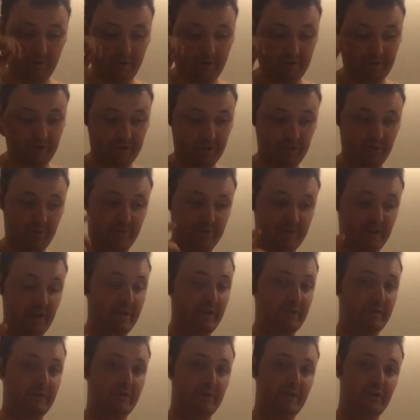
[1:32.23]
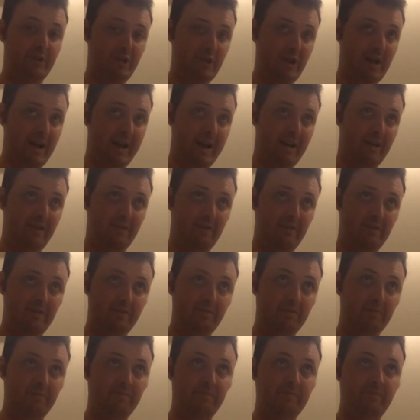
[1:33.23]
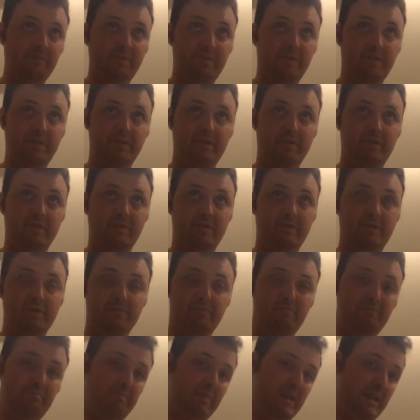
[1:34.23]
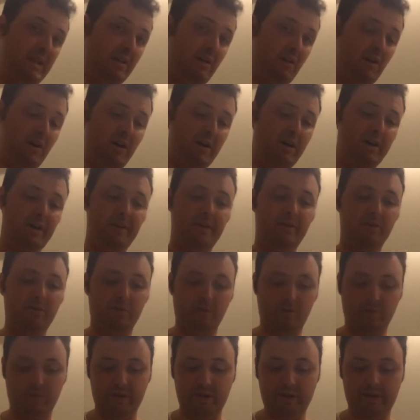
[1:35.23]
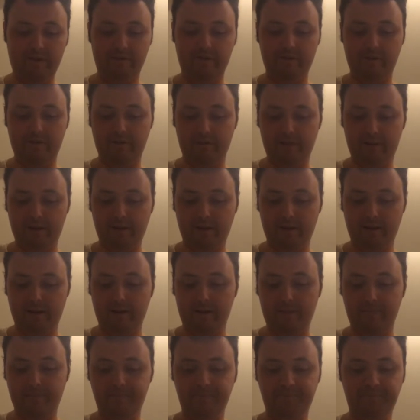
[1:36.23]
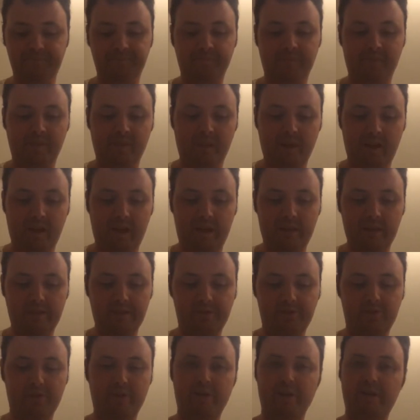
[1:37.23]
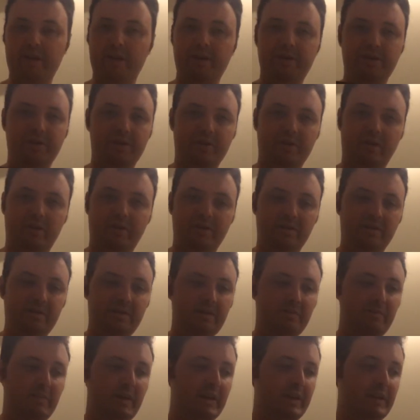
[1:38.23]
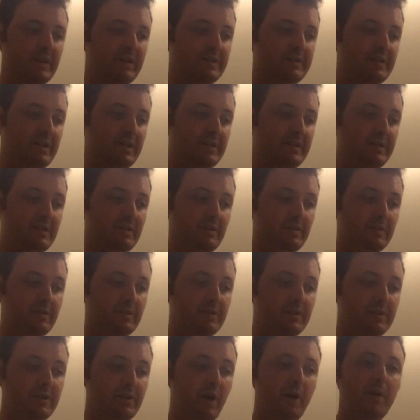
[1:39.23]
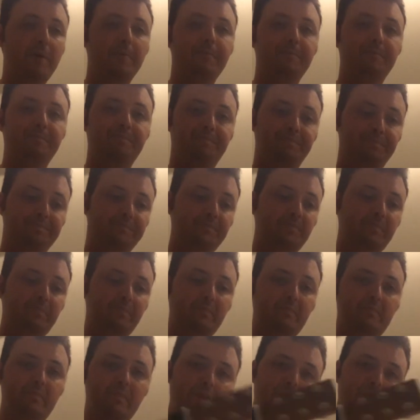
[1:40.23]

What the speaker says: have to assume it's either for a child to just beat on or whatever. And the string gauges on it didn't make any sense either. So you